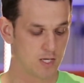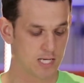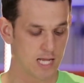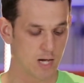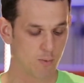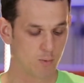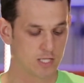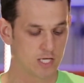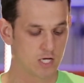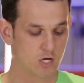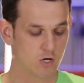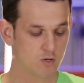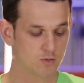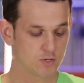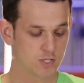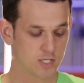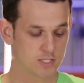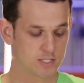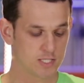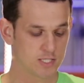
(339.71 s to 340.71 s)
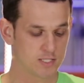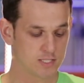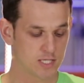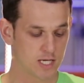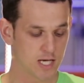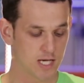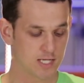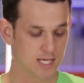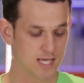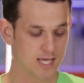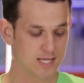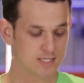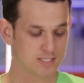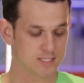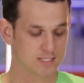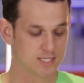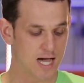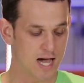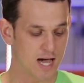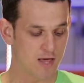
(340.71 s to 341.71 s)
Now, when he heard this, he said, "It
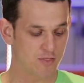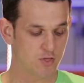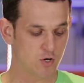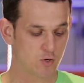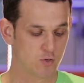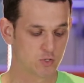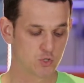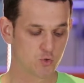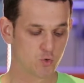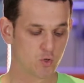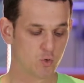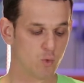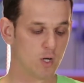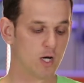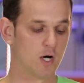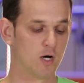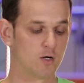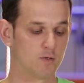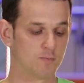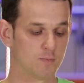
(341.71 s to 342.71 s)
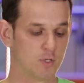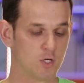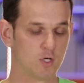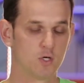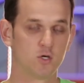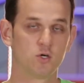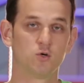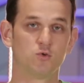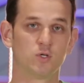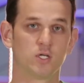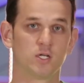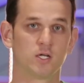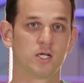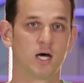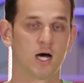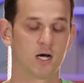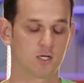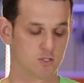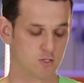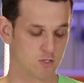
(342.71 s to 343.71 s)
is not those who are well who need a
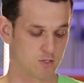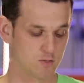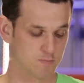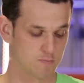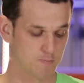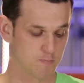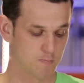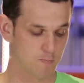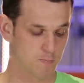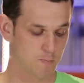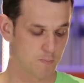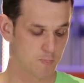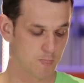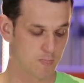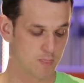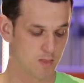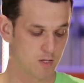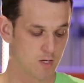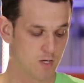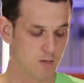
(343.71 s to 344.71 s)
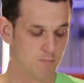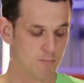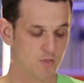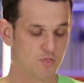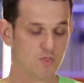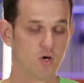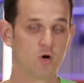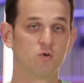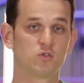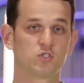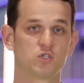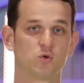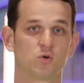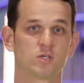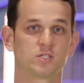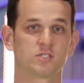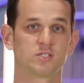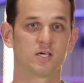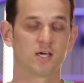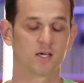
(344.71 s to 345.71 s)
doctor, but those who
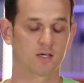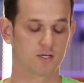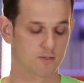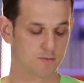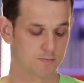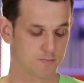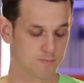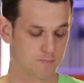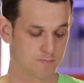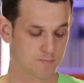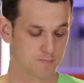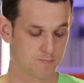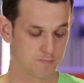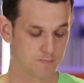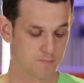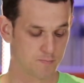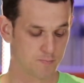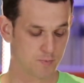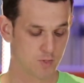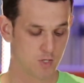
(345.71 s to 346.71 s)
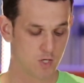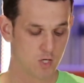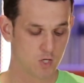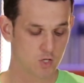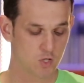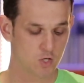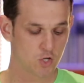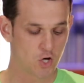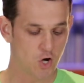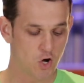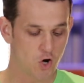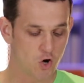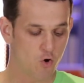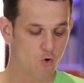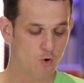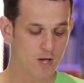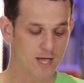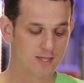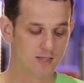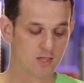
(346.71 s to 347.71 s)
are sick.
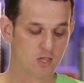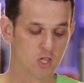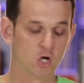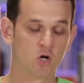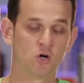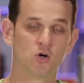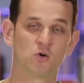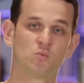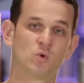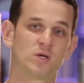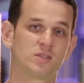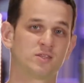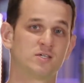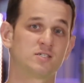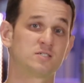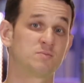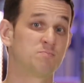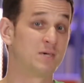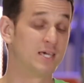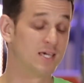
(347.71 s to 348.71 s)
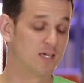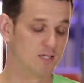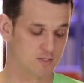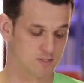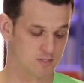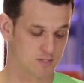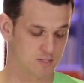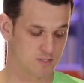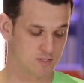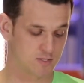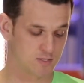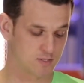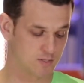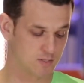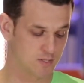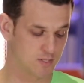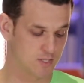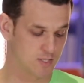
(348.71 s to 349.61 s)
Go and learn what this means.